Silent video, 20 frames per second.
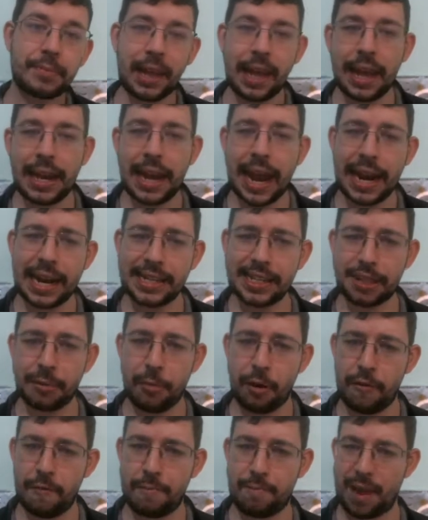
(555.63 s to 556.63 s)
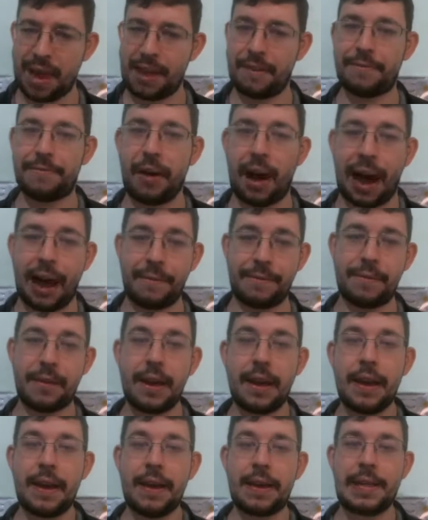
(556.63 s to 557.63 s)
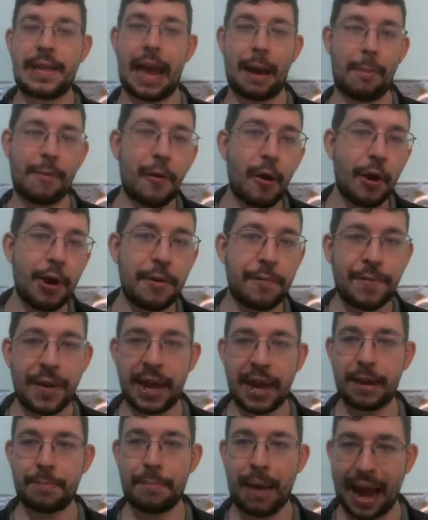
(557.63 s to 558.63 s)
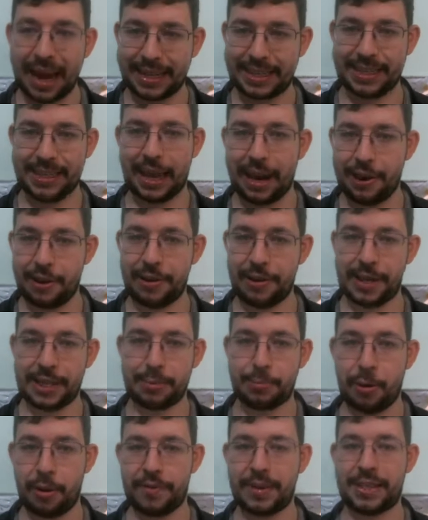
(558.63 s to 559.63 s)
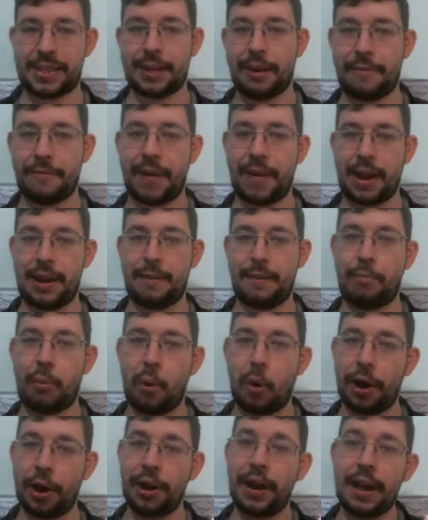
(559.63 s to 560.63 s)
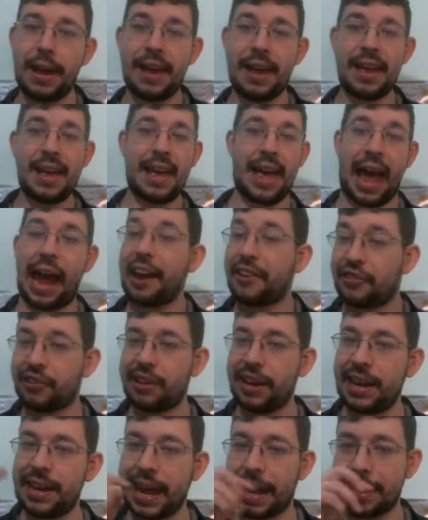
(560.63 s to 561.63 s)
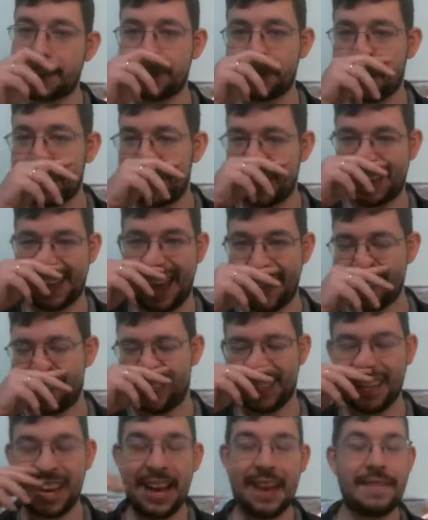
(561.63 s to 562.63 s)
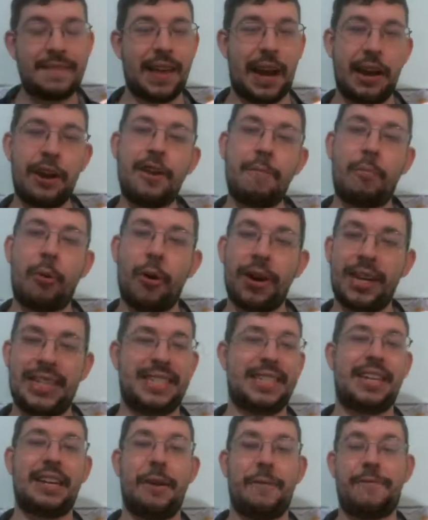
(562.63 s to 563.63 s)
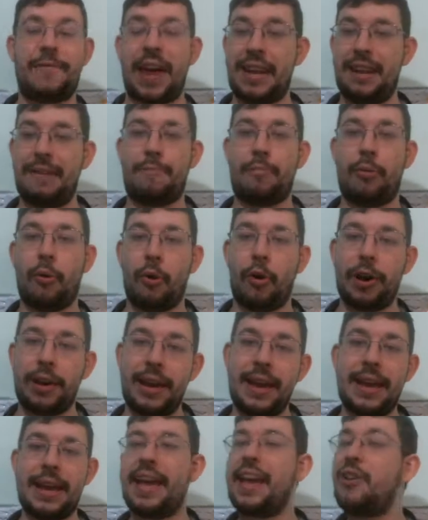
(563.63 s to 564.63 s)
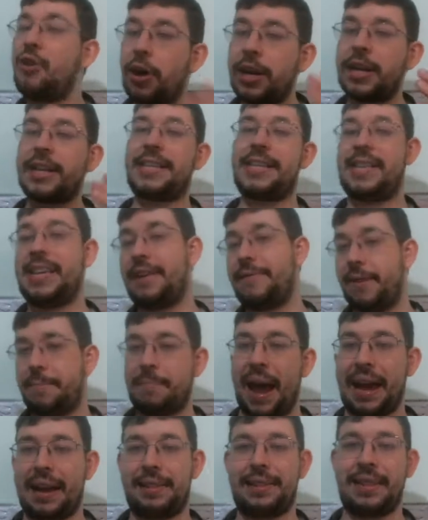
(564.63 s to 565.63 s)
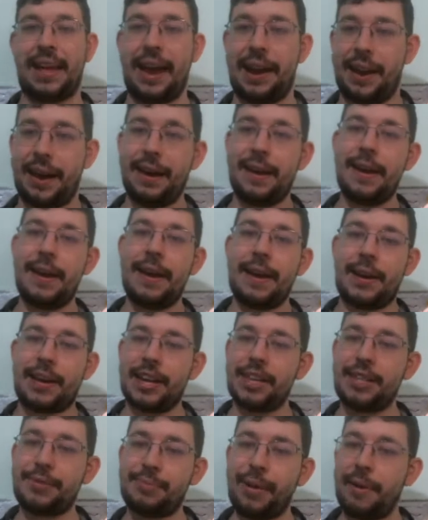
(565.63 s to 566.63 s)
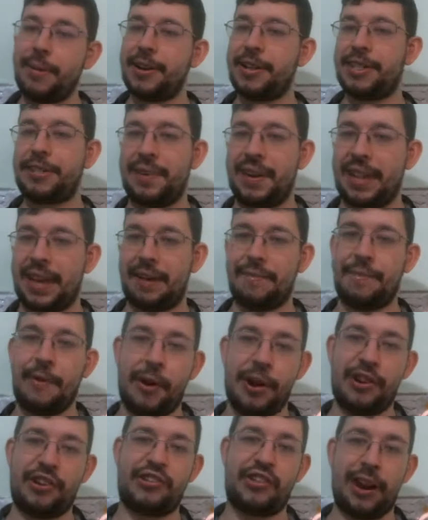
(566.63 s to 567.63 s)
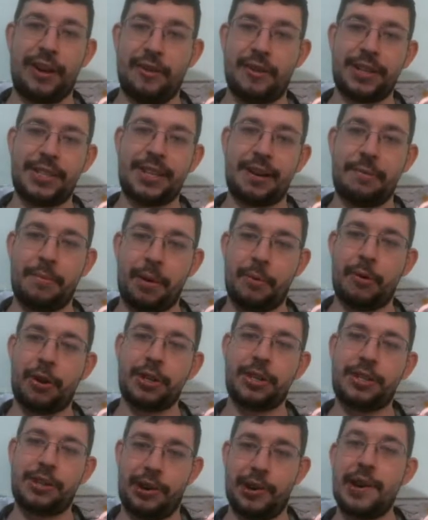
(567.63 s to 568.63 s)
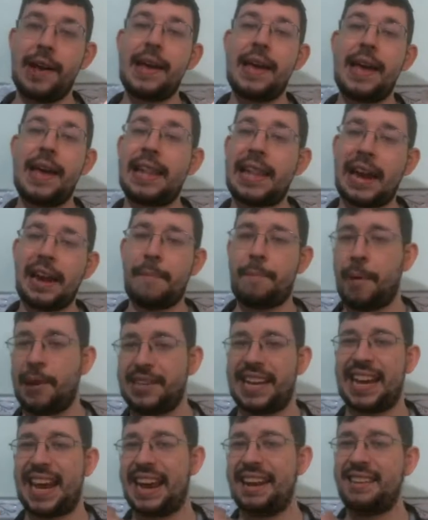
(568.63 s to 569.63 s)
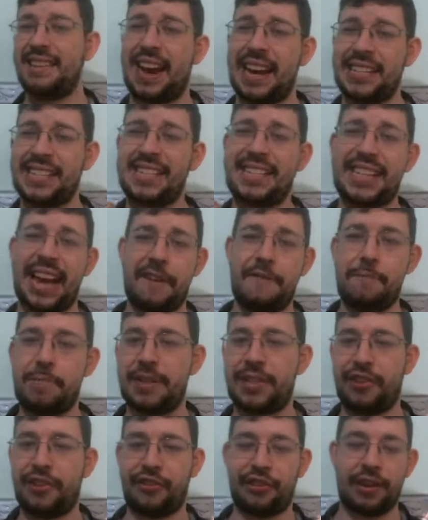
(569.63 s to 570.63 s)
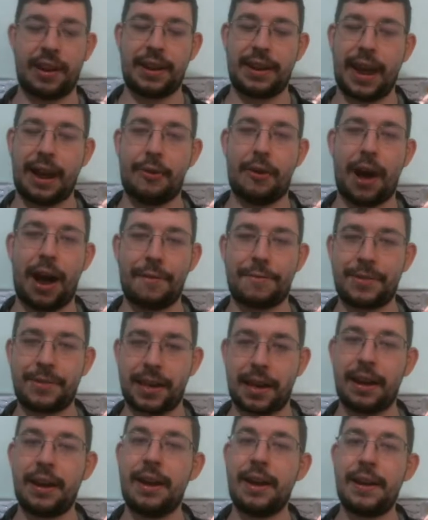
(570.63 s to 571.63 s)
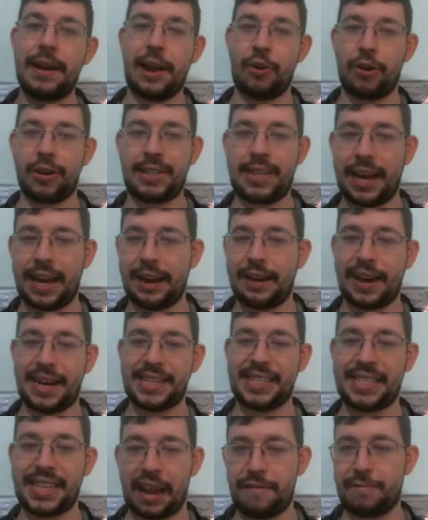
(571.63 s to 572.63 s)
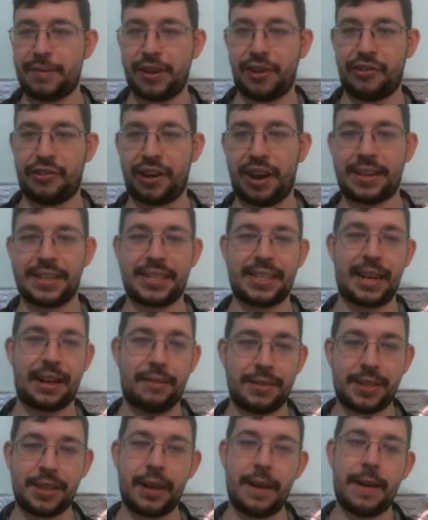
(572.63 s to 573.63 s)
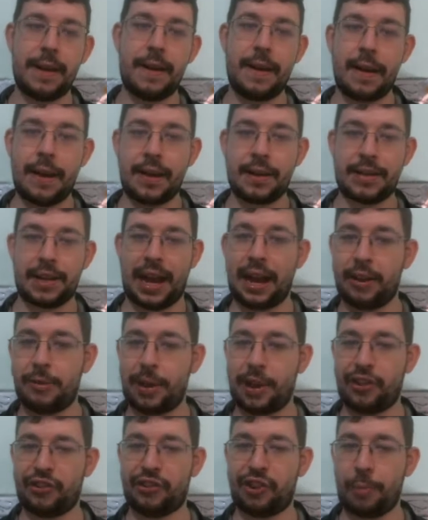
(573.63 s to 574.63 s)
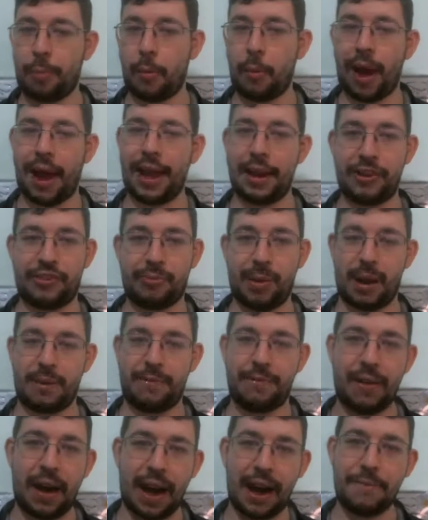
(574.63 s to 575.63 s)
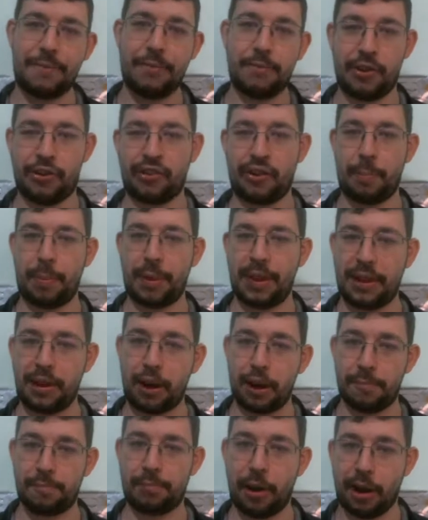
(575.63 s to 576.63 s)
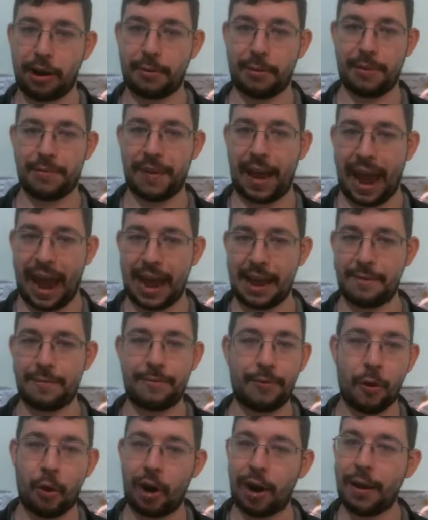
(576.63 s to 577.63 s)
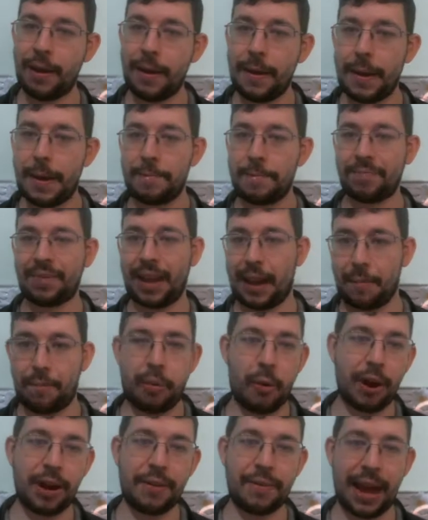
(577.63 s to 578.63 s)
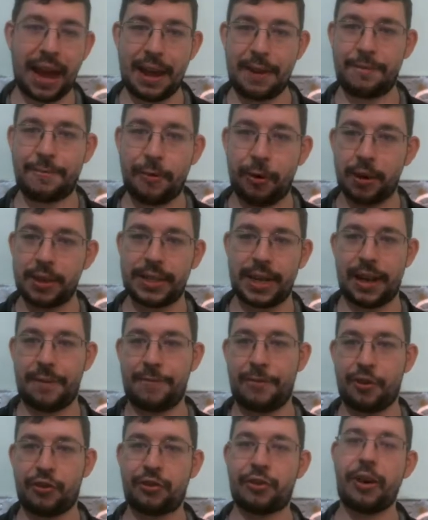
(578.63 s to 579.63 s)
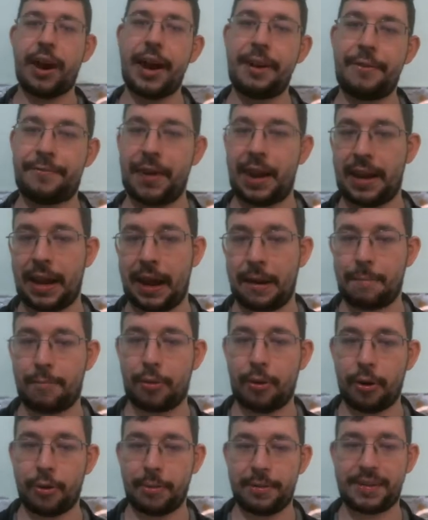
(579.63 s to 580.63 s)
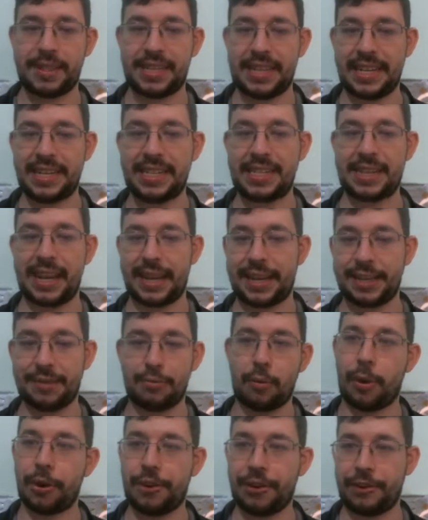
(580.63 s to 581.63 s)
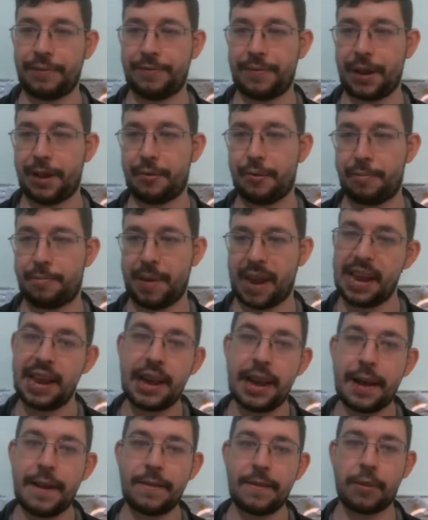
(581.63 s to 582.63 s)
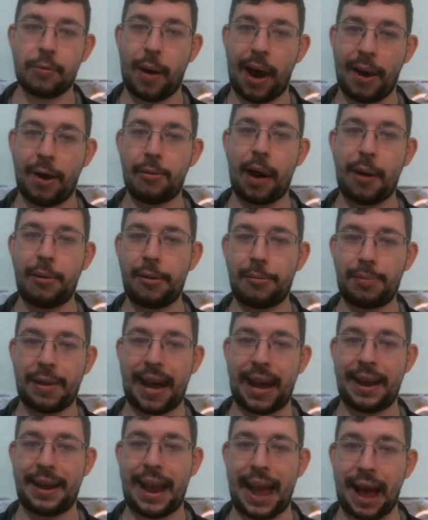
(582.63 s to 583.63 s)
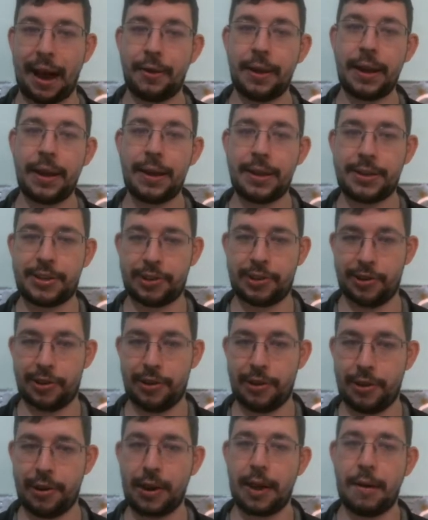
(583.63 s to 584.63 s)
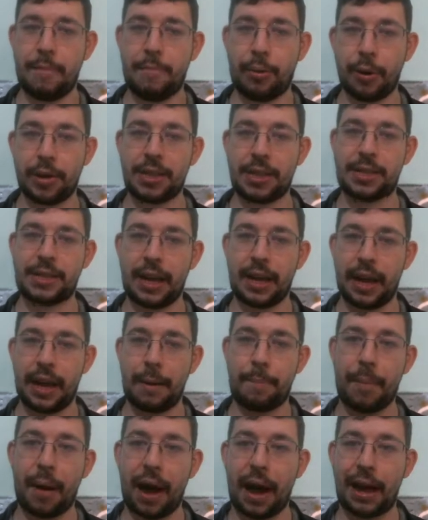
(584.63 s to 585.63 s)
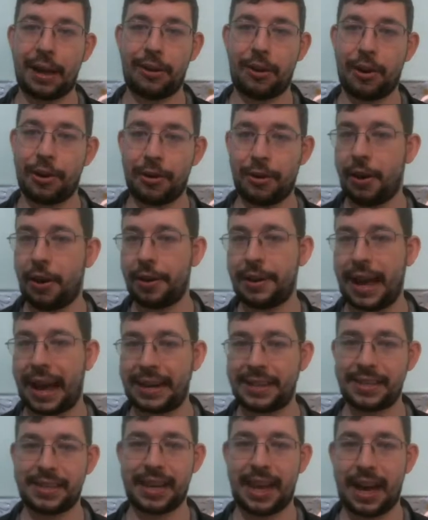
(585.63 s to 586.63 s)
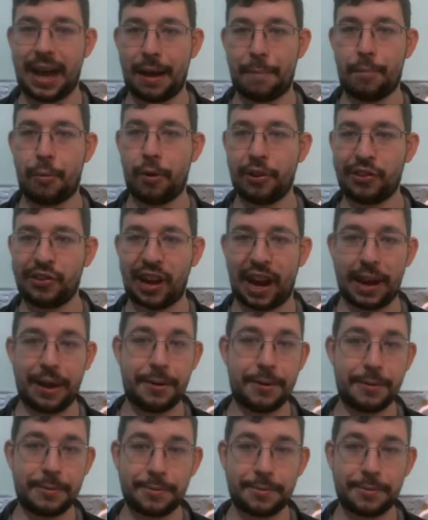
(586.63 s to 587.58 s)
And that is the move b5. Now, before you think, Max, the idea of this move is to defend the pawn, actually, that's not the case. The idea of the pawn is to defend the pawn in order to give it back later. Because, well, we're just feeling very generous and we want to allow the opponent to get that nice, safe position that they were after in order to get a nice, safe position ourselves. So how do we chip away at b5? We chip at the old block with a4. And the point of a4 is that if you try to defend that pawn with c6, well, what do you think would be the way that white would play now to put the pile on that pawn chain?